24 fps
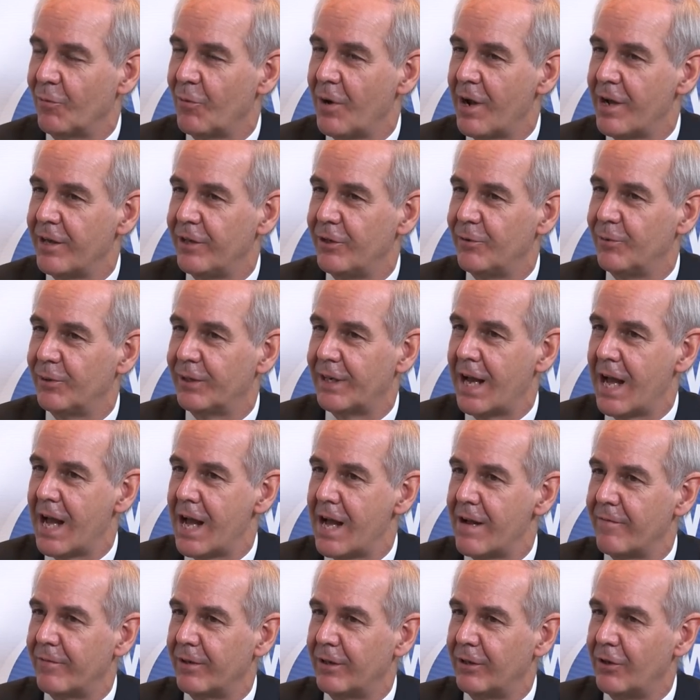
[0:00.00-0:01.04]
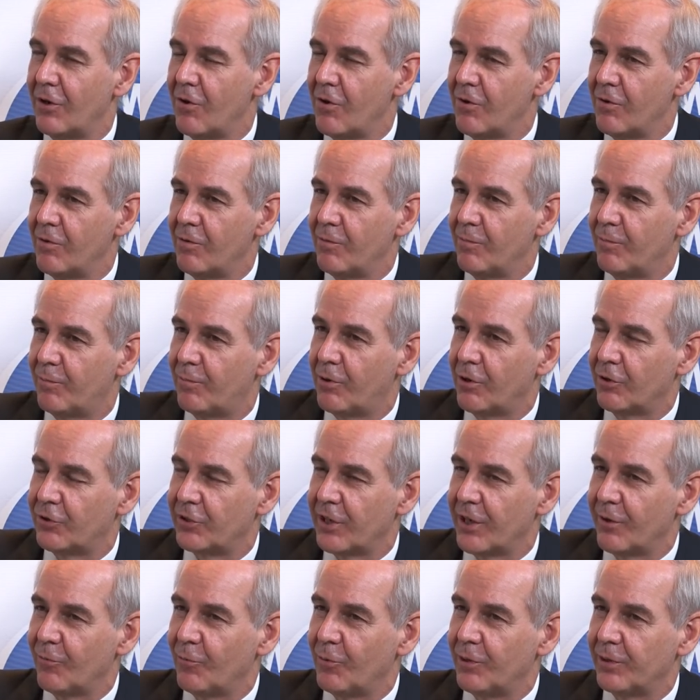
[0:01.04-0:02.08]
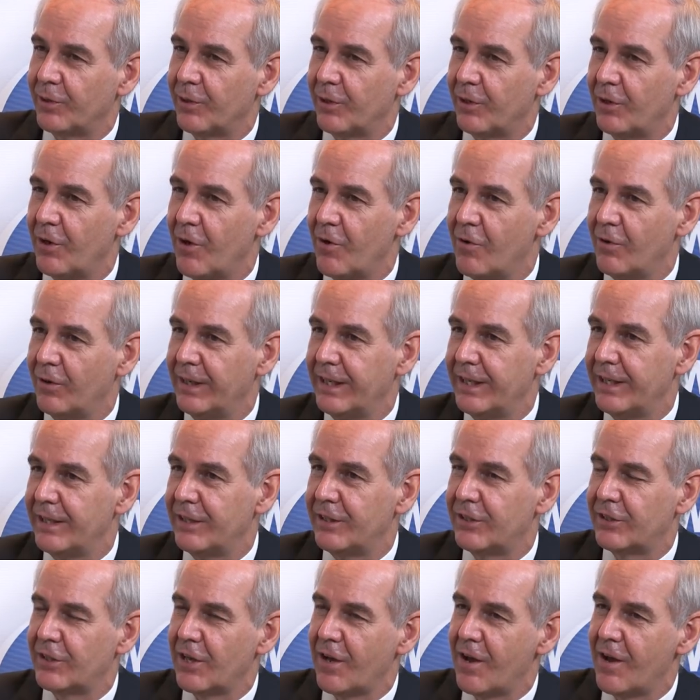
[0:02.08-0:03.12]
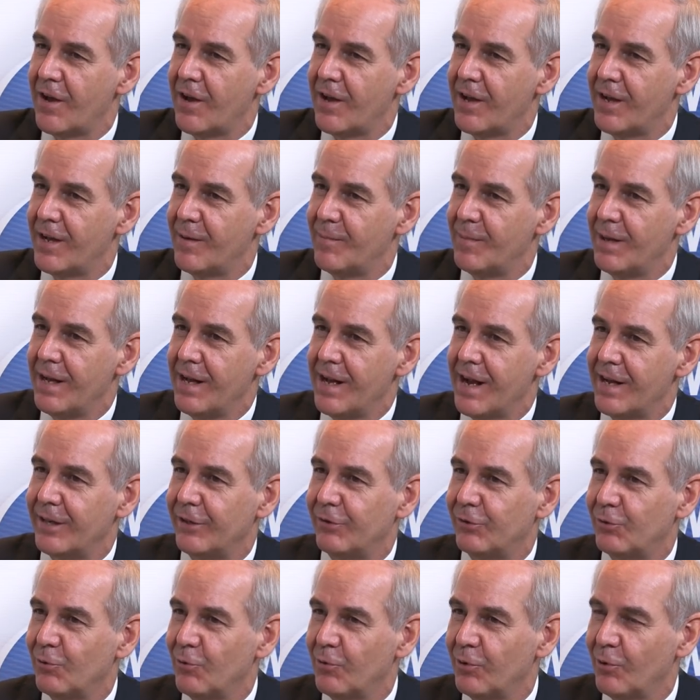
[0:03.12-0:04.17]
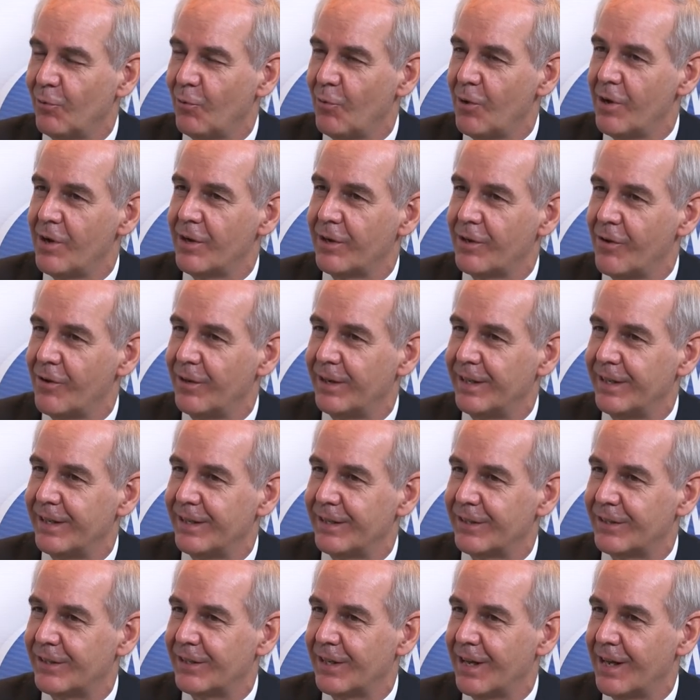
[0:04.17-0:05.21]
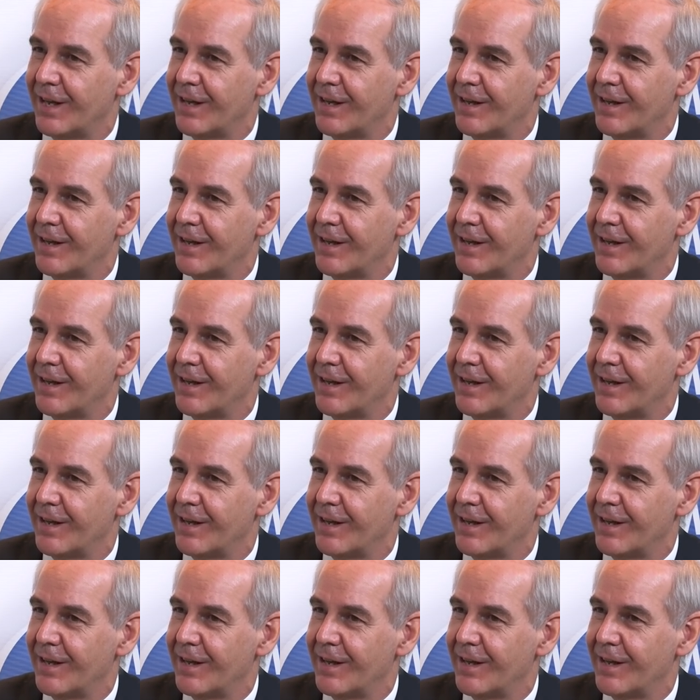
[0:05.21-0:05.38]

Where you would have a long project with a long lead time, and you do all the work on it,